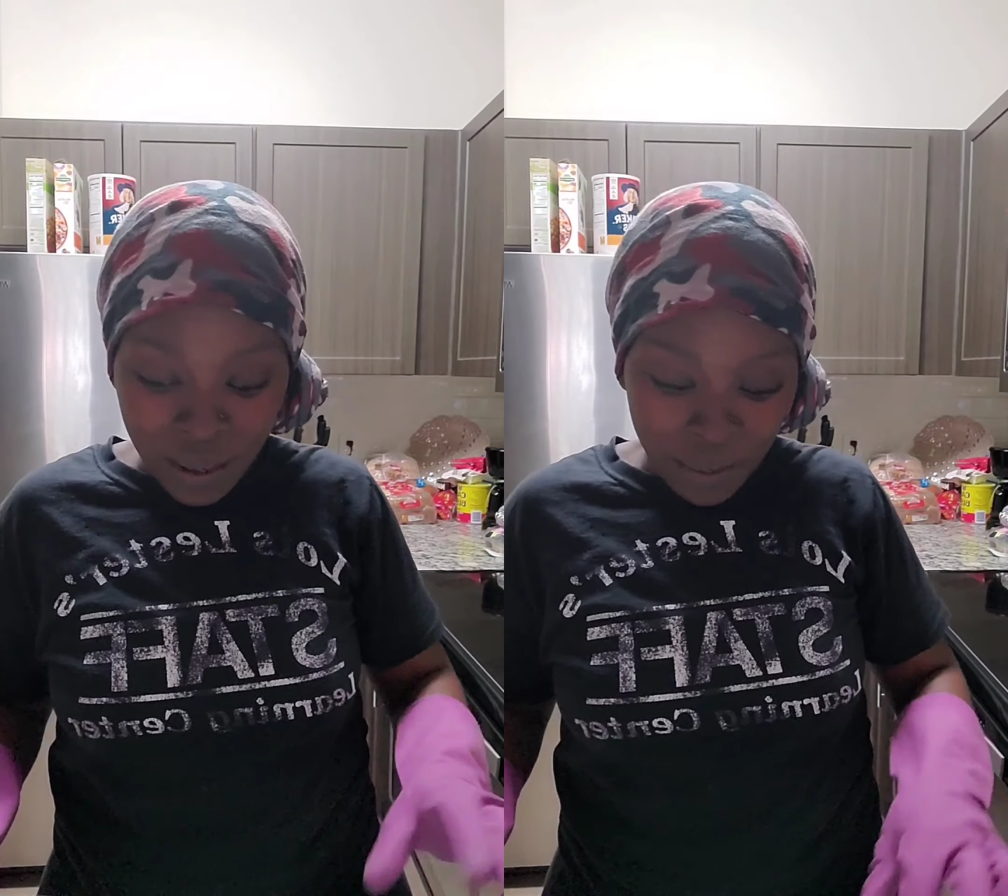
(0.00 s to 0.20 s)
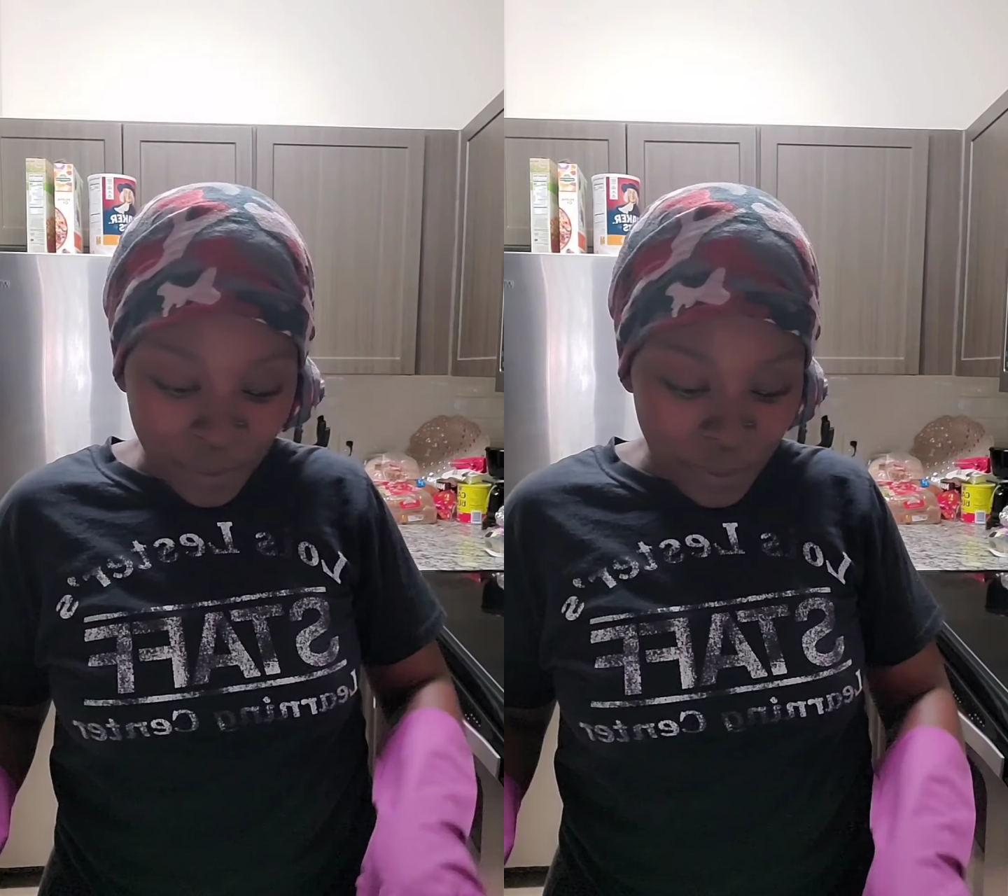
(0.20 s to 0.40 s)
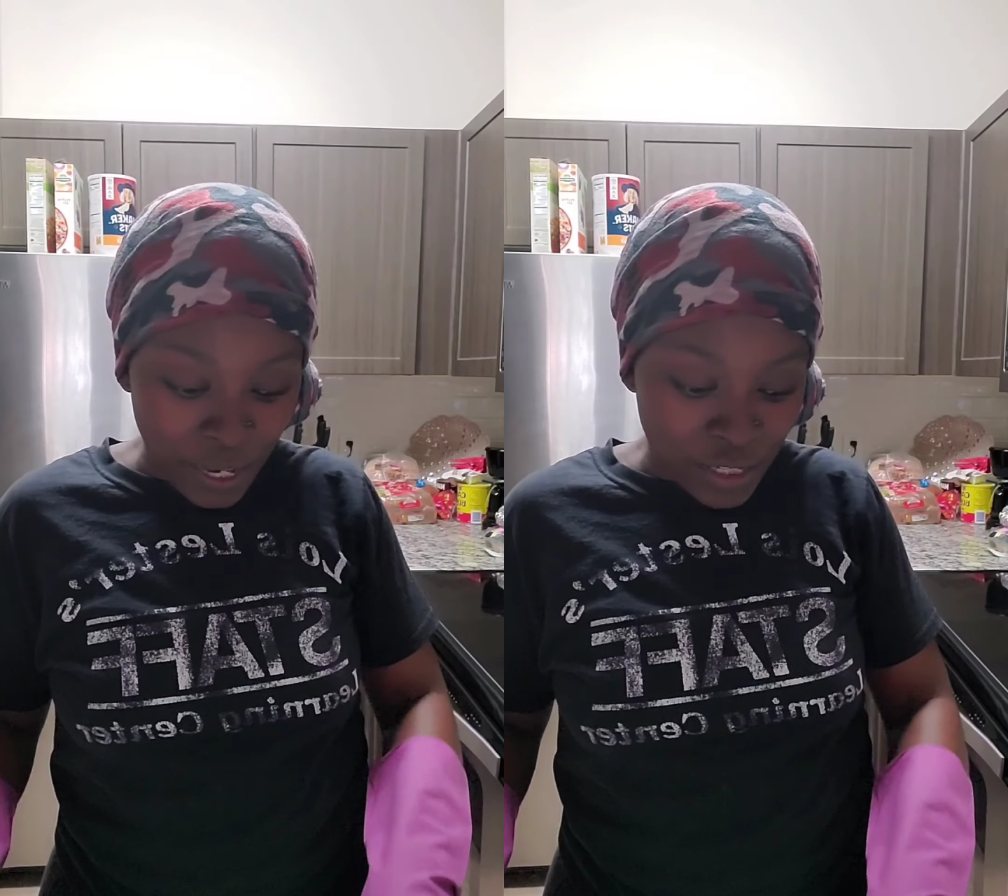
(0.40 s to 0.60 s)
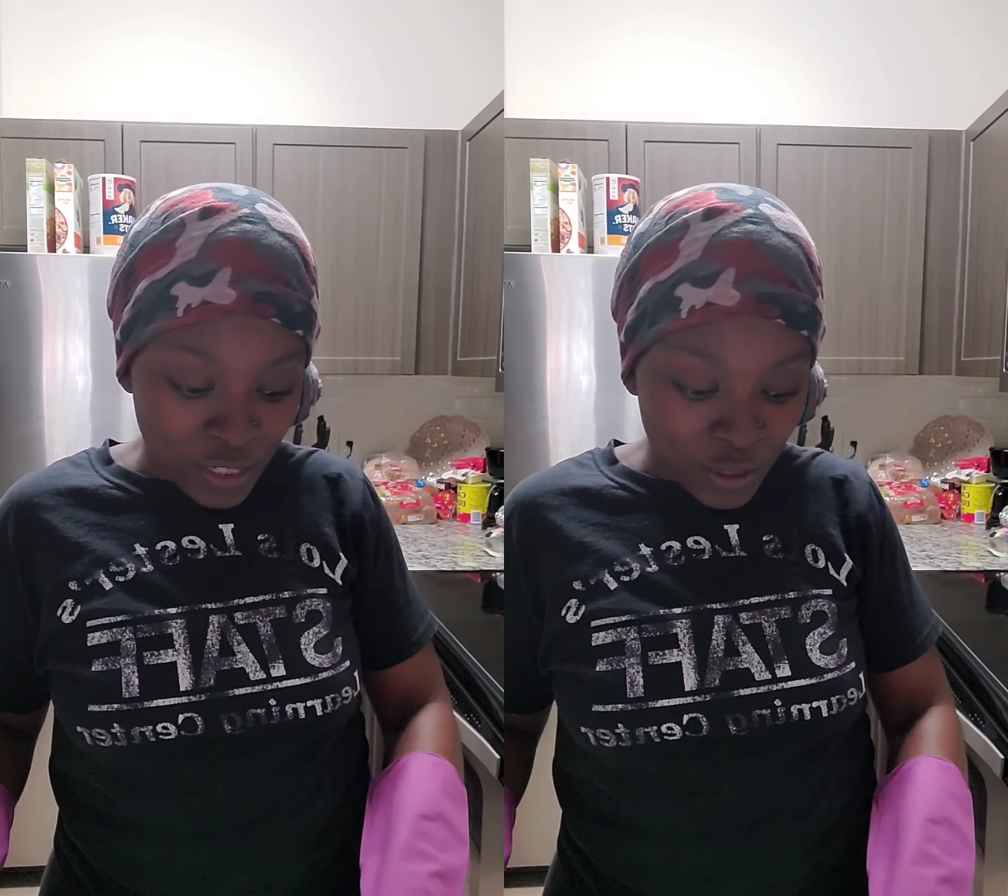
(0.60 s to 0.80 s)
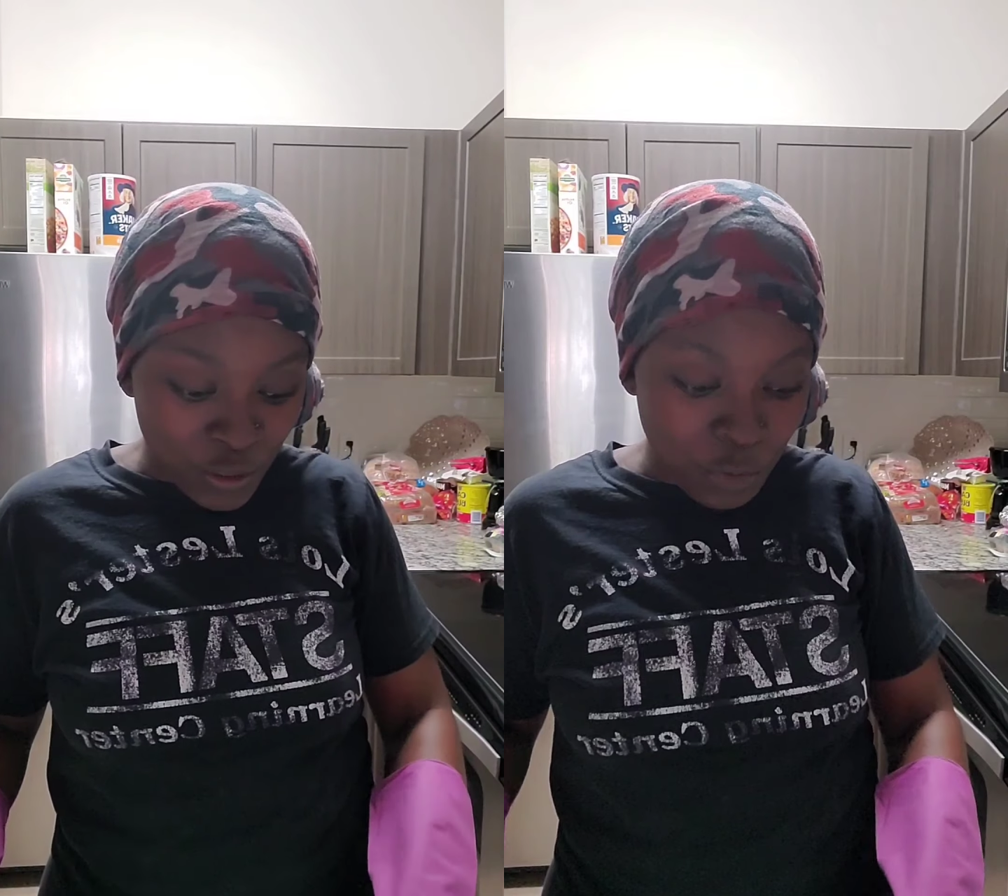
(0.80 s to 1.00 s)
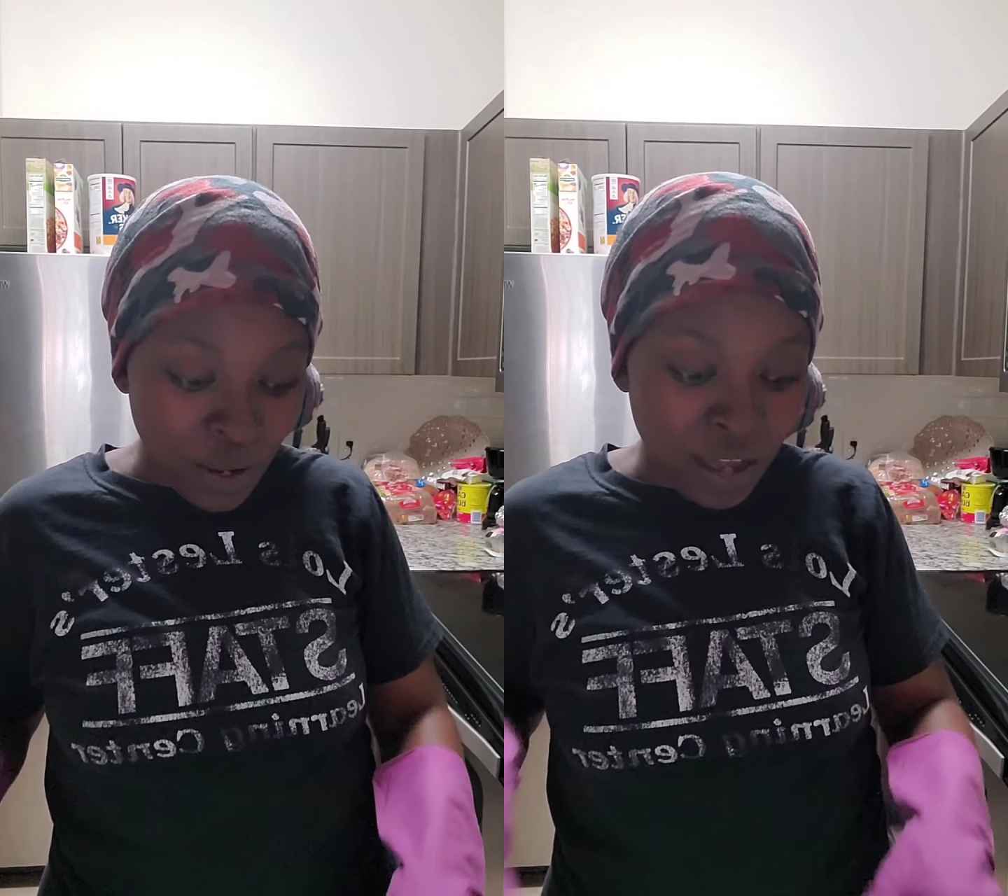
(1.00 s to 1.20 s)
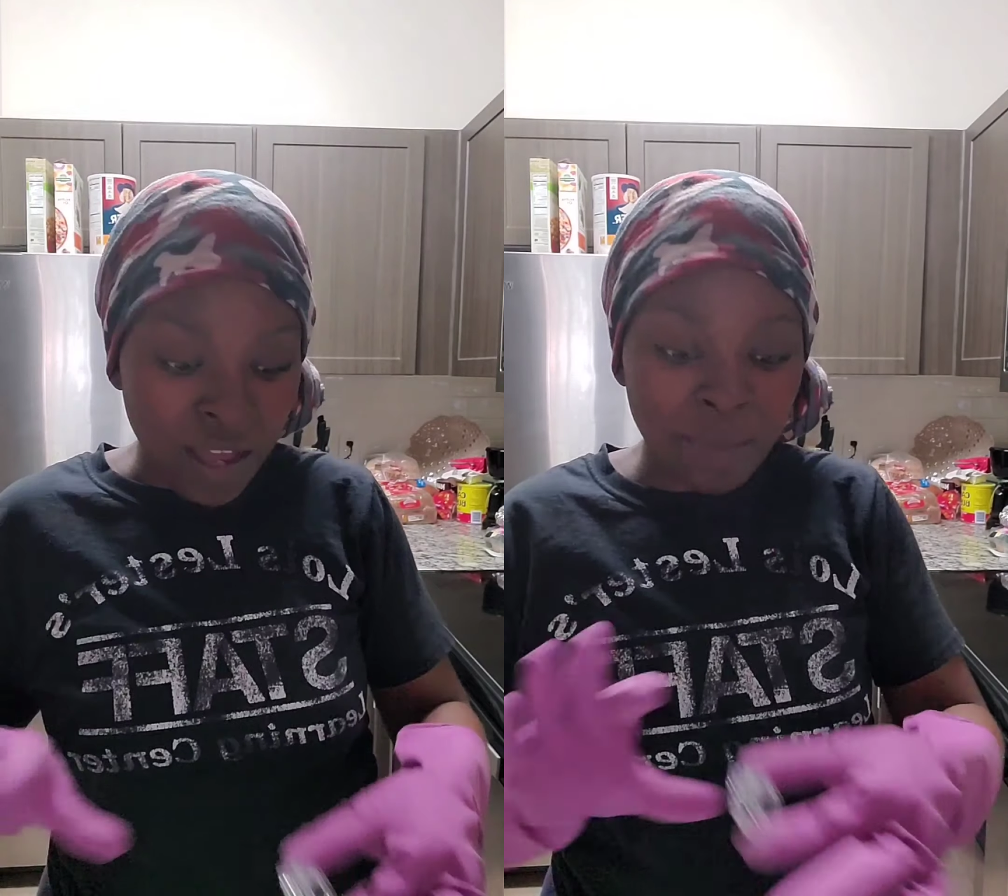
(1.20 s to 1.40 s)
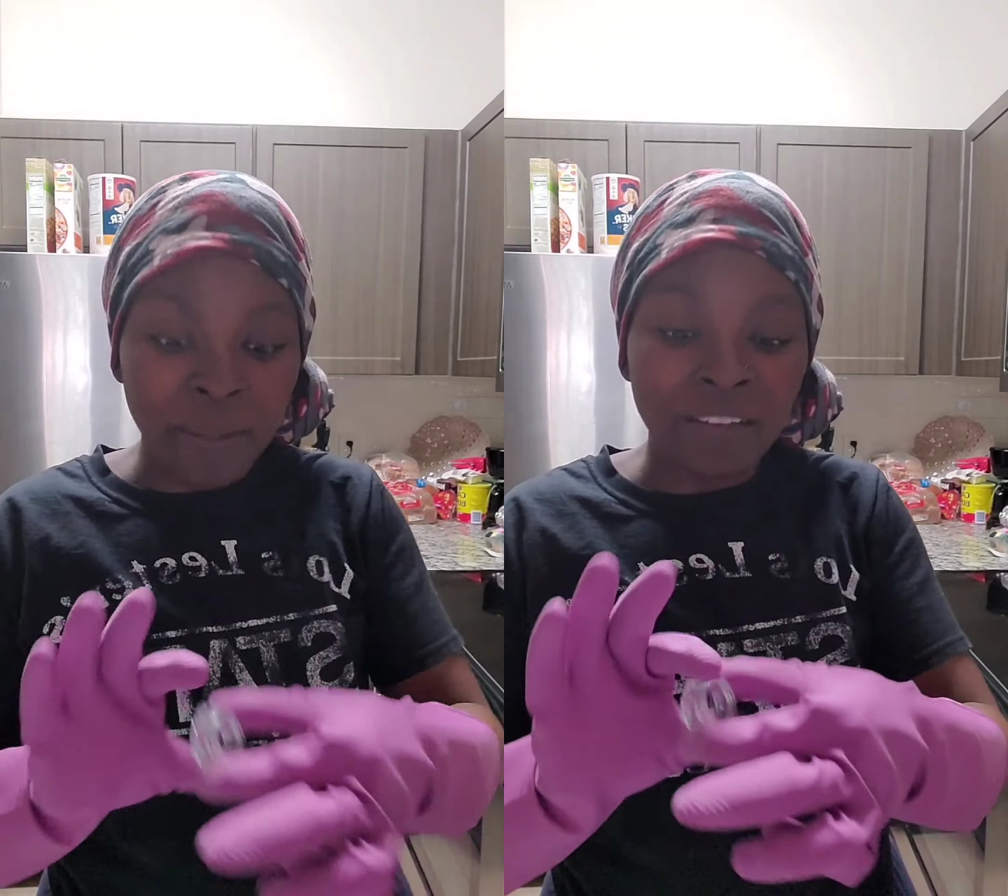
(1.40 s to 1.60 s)
But when I scoop,
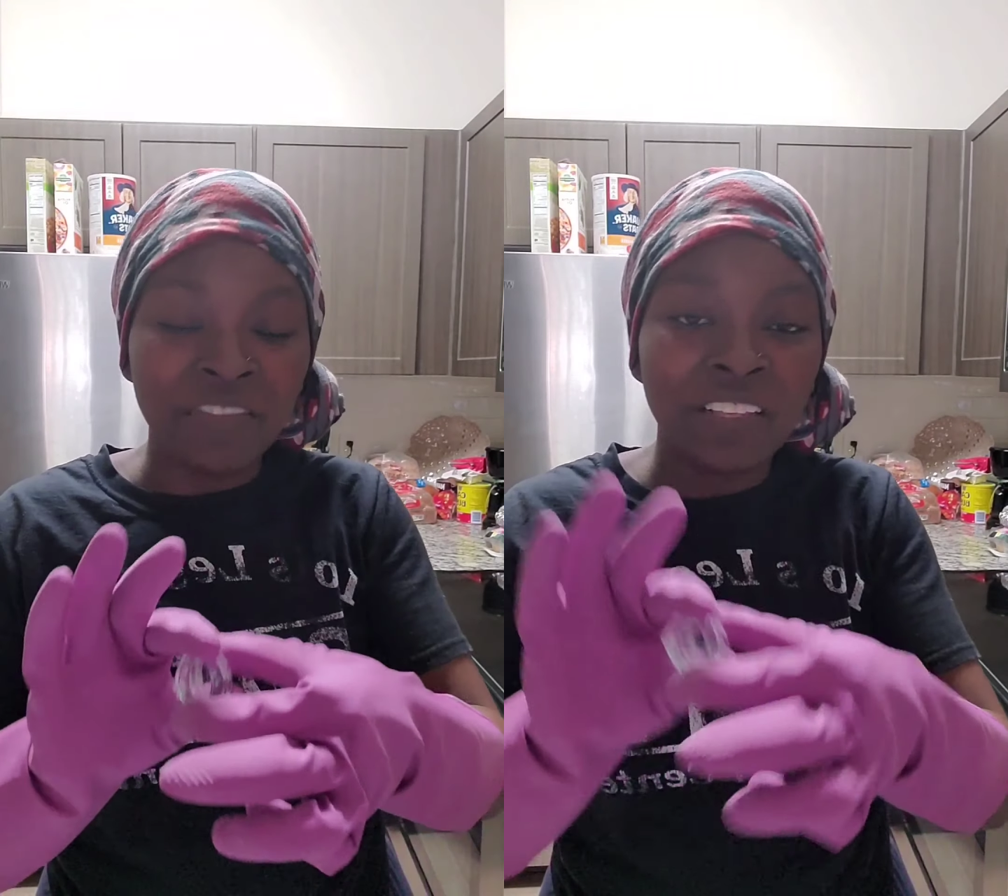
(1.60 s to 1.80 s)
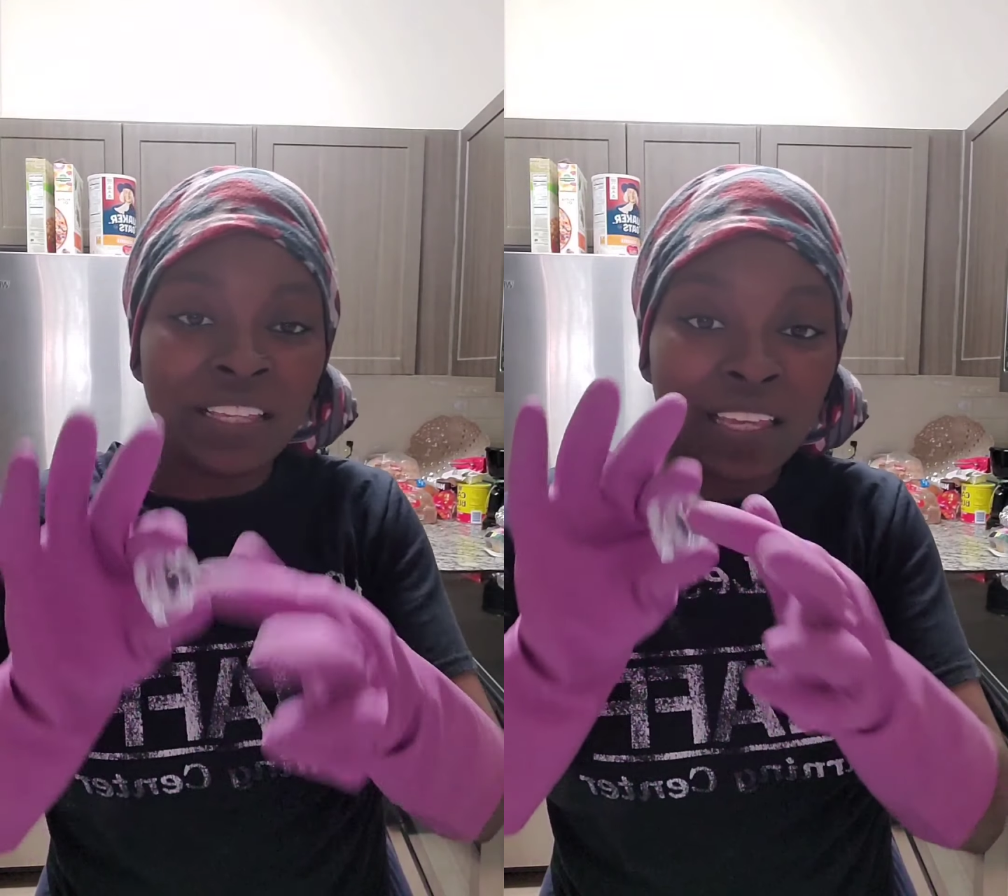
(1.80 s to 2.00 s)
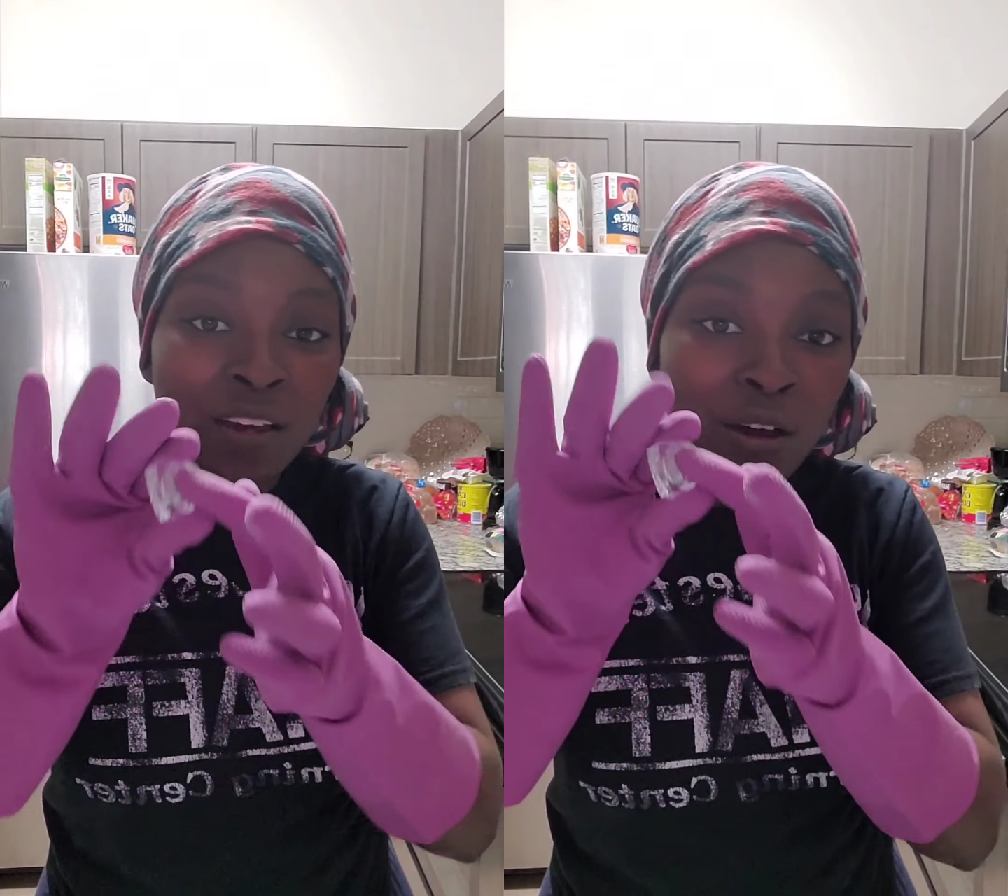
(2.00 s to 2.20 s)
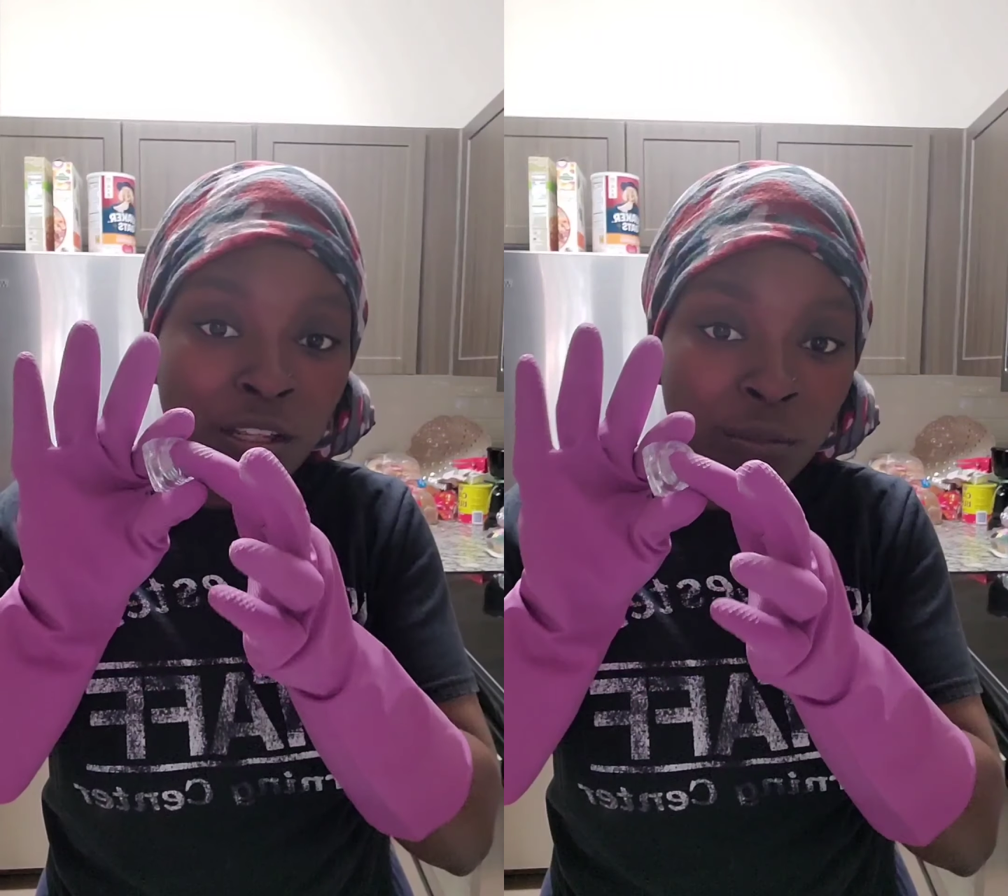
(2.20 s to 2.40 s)
I'm not filling it all